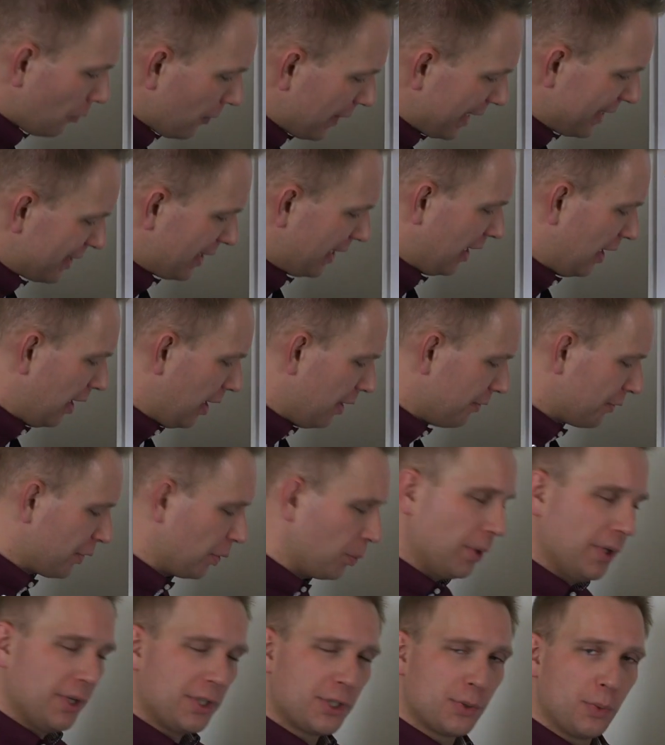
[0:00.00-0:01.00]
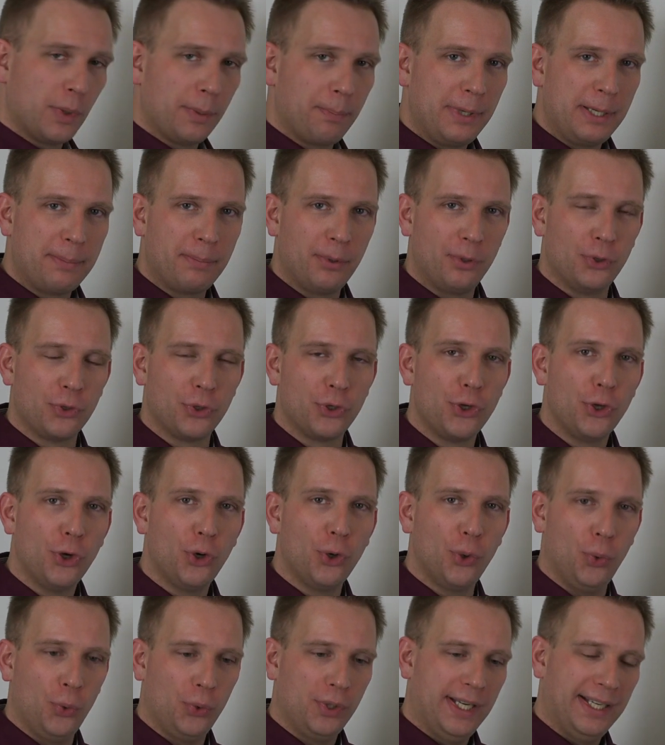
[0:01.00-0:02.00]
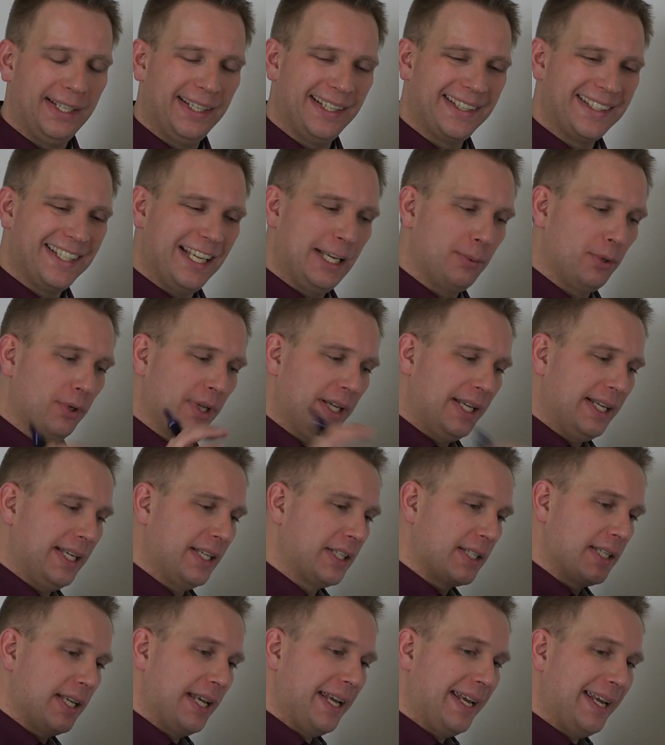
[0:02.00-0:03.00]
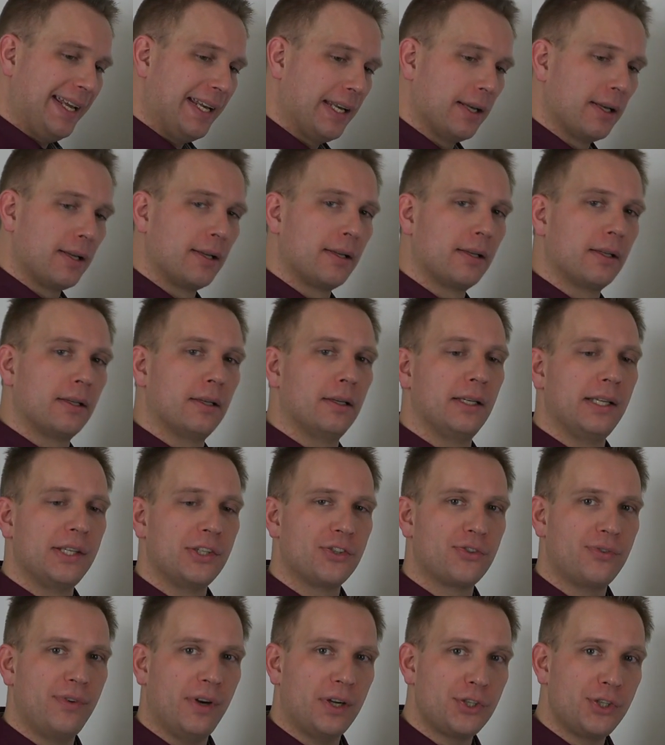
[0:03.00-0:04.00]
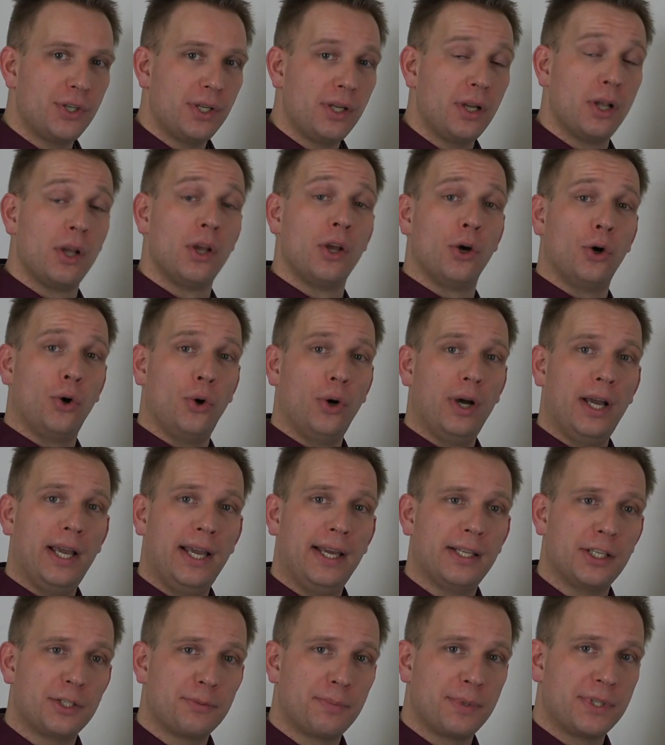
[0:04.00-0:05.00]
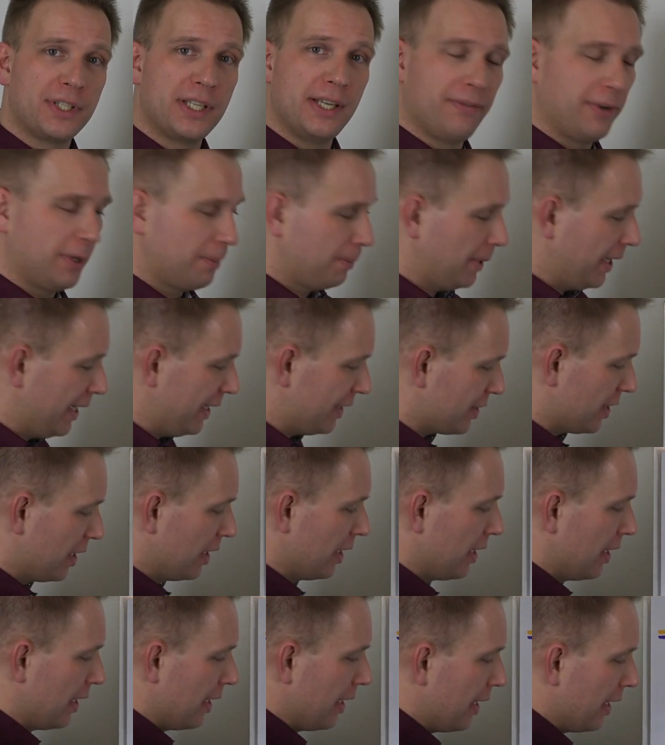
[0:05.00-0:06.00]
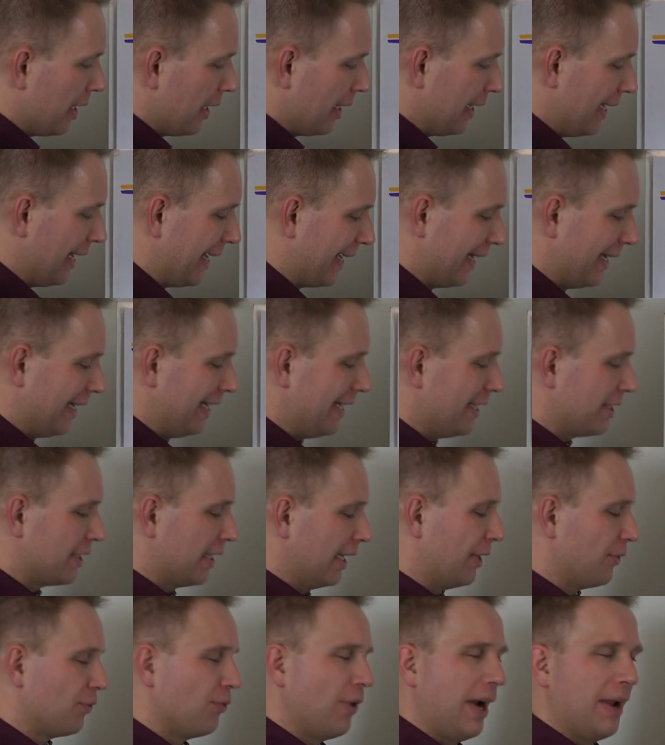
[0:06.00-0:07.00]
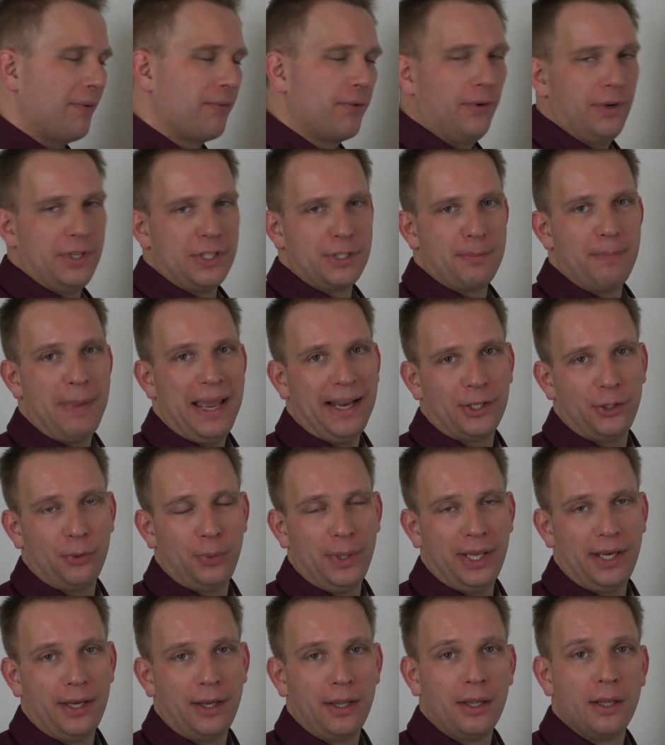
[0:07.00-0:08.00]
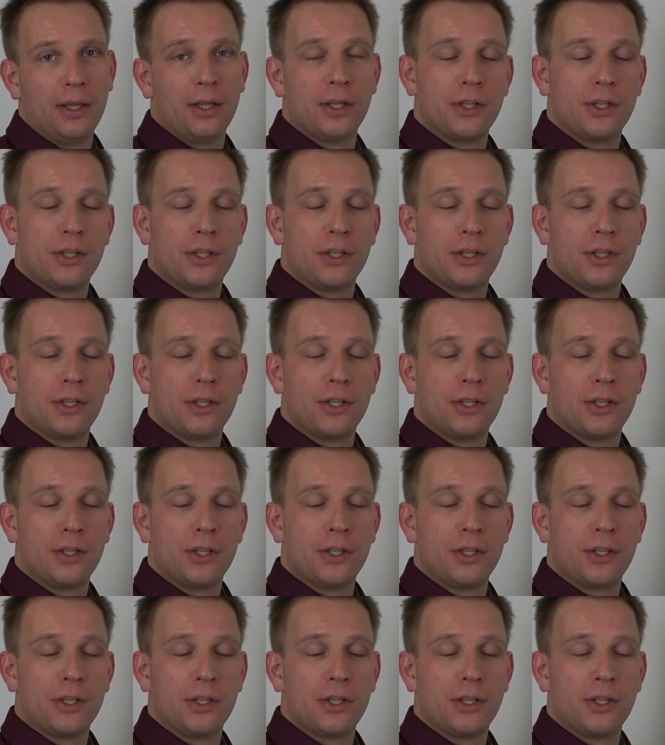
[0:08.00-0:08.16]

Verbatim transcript: is that afterwards, when people know that the table is in an instruction or at a specific place, they can easily reference back to it.